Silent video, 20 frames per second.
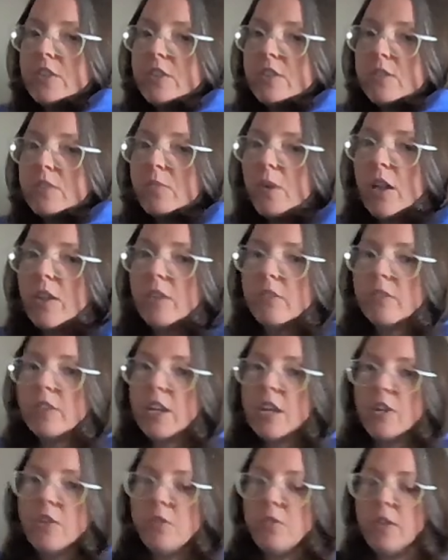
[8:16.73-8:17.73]
you swallowed,
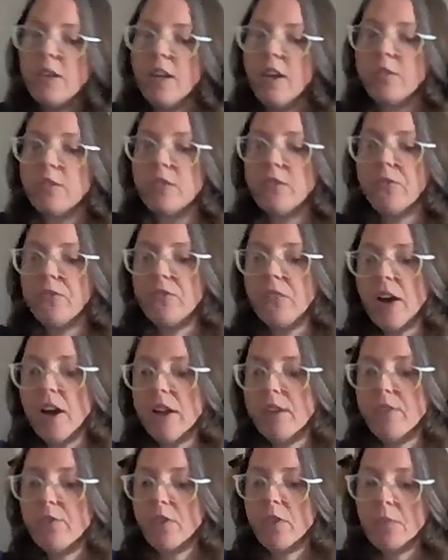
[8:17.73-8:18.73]
can you count to
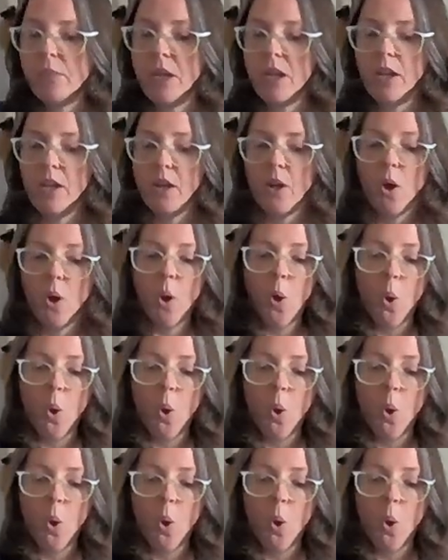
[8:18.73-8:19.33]
5 for me?